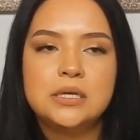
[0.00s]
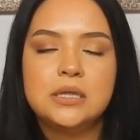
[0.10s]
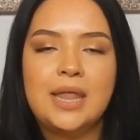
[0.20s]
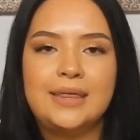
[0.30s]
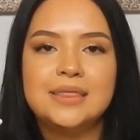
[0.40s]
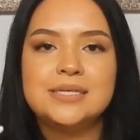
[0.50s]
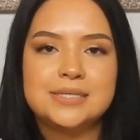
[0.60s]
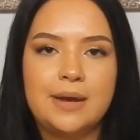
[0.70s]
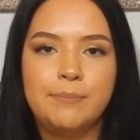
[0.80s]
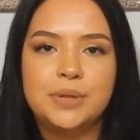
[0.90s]
like this
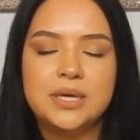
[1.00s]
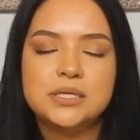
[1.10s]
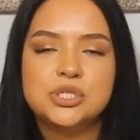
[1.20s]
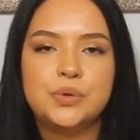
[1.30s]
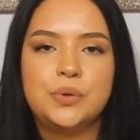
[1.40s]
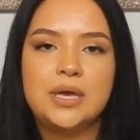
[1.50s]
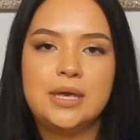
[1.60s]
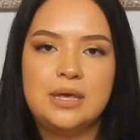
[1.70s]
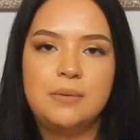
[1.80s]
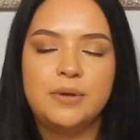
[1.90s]
template so you
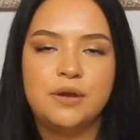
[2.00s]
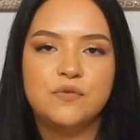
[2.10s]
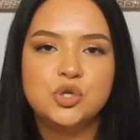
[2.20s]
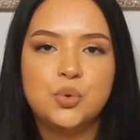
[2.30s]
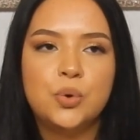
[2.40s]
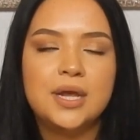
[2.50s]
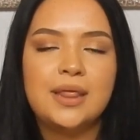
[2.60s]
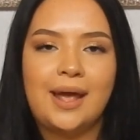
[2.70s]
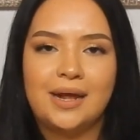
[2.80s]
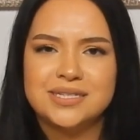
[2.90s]
can keep inventory,
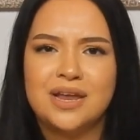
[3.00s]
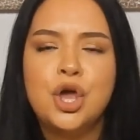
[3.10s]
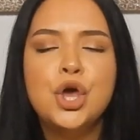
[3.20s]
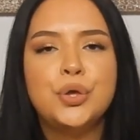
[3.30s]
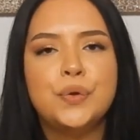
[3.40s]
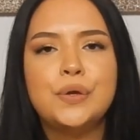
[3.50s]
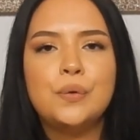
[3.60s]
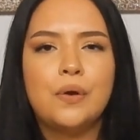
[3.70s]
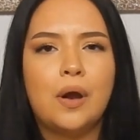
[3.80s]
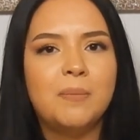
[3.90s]
like I said, you can
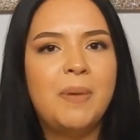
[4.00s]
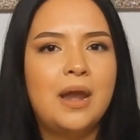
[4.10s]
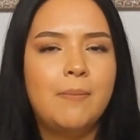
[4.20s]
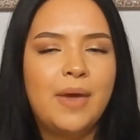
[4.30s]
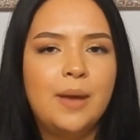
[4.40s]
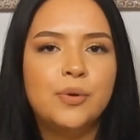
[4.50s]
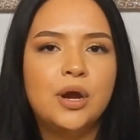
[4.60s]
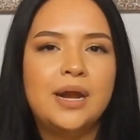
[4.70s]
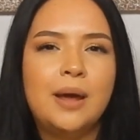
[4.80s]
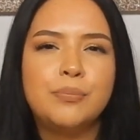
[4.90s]
do it on a pen and paper,
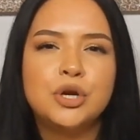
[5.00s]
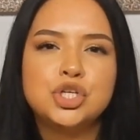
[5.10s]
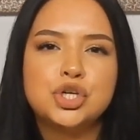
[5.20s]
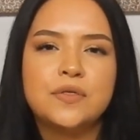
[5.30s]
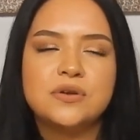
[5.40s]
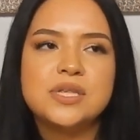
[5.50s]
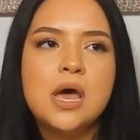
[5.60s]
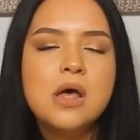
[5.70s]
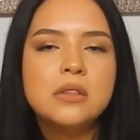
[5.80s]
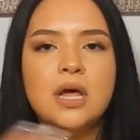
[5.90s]
and I'm pretty sure there's
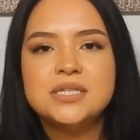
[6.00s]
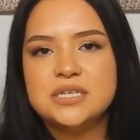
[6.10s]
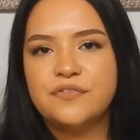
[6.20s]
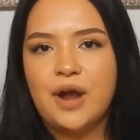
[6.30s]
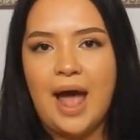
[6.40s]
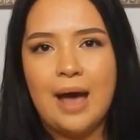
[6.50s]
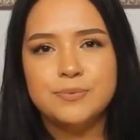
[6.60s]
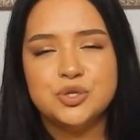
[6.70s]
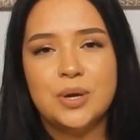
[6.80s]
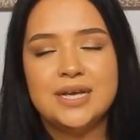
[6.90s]
lots of different
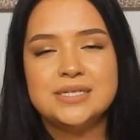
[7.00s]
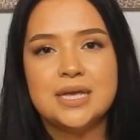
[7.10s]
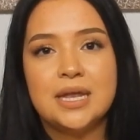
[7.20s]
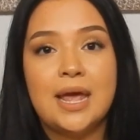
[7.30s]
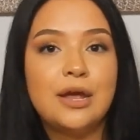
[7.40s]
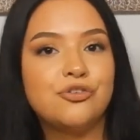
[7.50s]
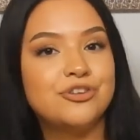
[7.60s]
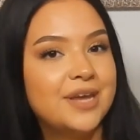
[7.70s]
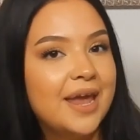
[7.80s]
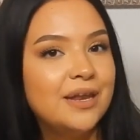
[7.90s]
apps you guys can get
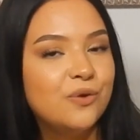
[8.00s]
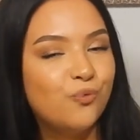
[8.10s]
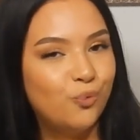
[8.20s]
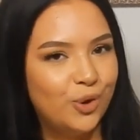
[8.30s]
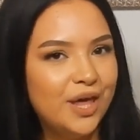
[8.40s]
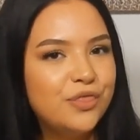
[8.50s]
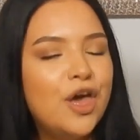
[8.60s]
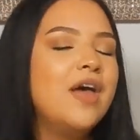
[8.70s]
creative with.